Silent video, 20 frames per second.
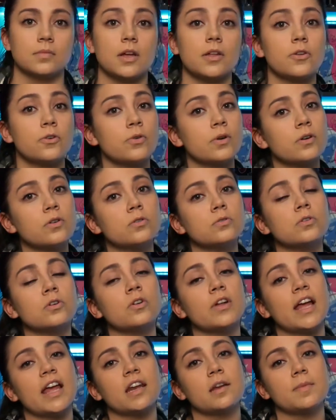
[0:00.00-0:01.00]
Now, the Critical
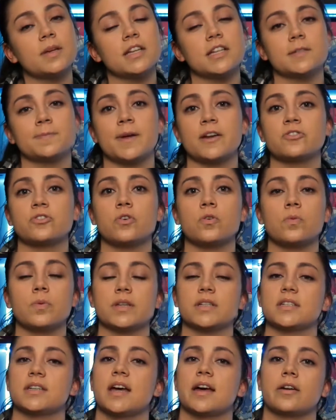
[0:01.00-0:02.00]
Role animated special
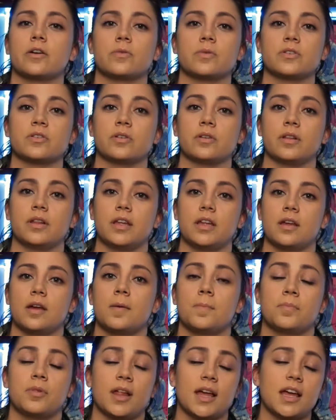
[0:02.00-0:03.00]
was not
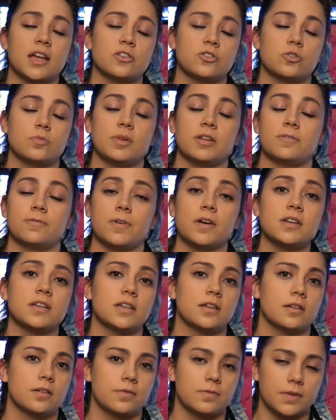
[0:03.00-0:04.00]
originally planned to be
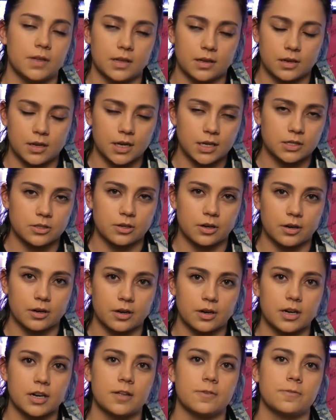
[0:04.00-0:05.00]
funded via
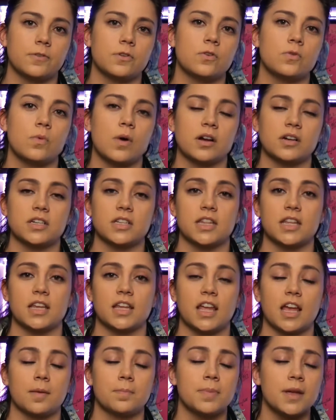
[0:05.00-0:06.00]
Kickstarter. If you watch
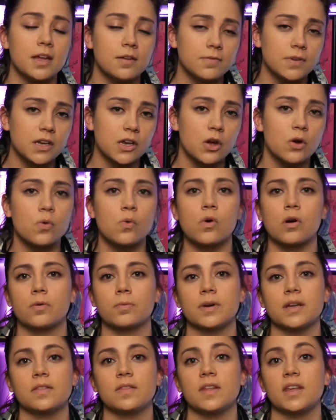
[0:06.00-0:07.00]
the campaign video
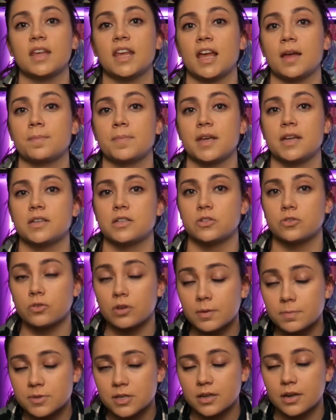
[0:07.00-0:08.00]
or read the campaign
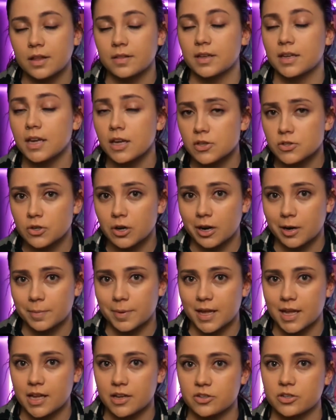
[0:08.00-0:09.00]
description on the
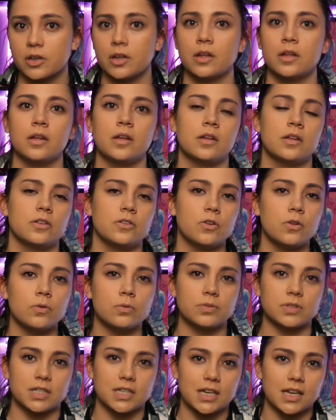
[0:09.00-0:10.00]
Kickstarter page,
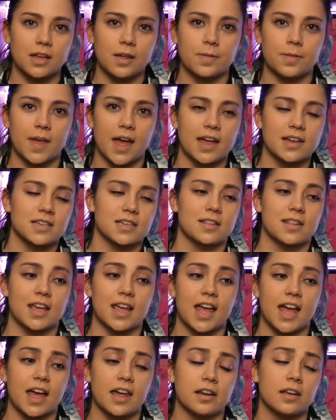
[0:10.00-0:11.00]
you'll see that
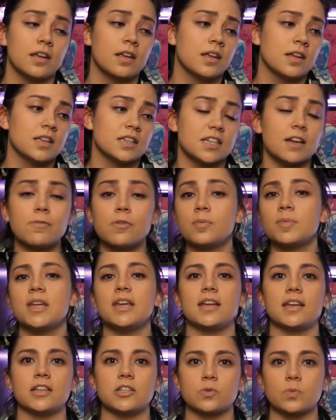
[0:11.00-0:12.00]
they had several
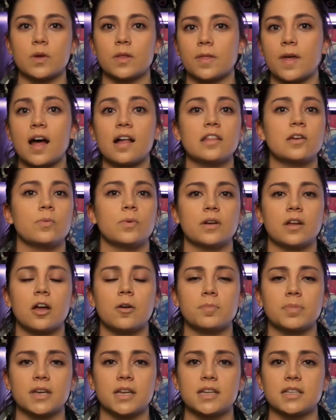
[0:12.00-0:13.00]
meetings with Hollywood
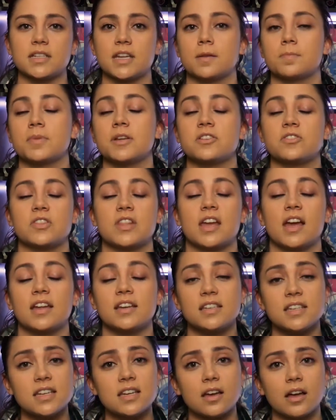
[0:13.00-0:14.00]
companies and pitched the
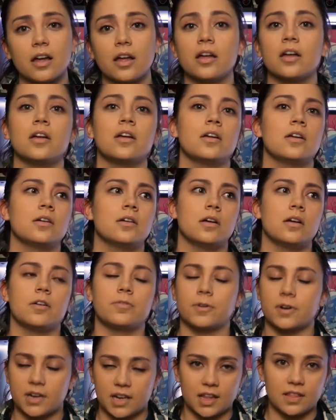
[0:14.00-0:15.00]
idea
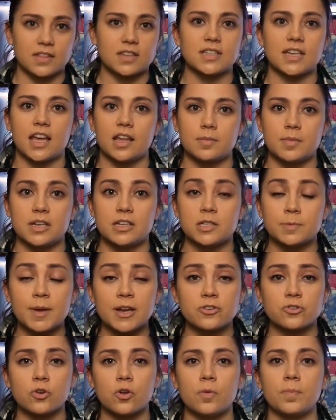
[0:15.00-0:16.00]
of creating this animated
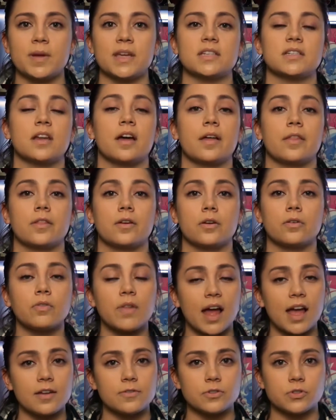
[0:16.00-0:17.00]
special based on their
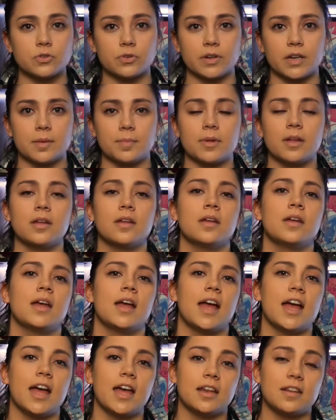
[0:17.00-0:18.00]
live stream.
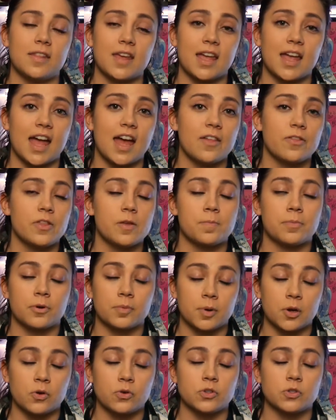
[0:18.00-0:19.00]
and they had the
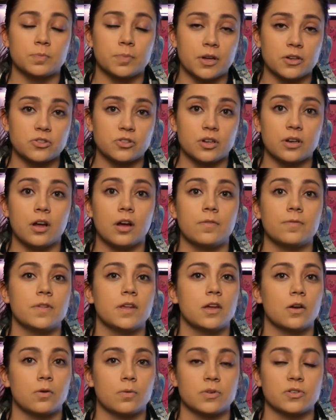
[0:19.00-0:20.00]
proposed budget
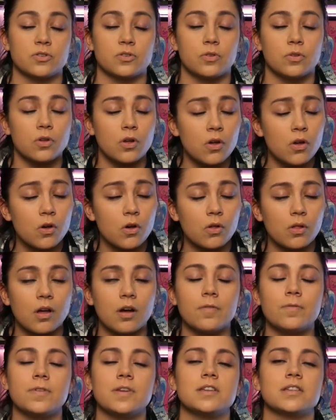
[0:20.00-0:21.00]
of the original
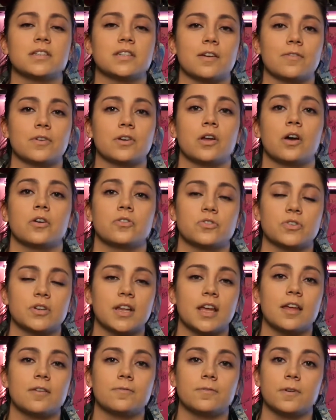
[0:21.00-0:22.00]
goal of the
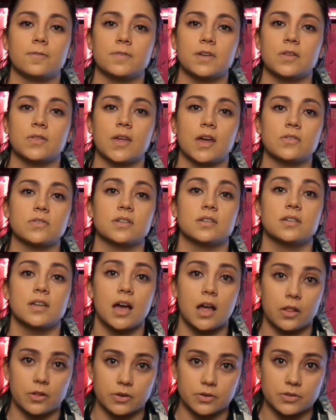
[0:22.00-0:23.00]

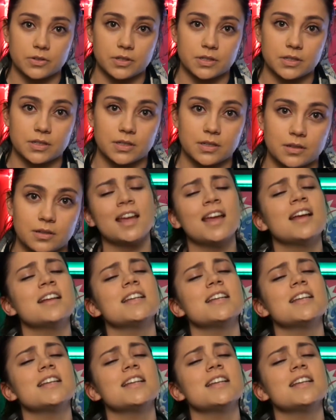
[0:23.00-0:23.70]
$750,000.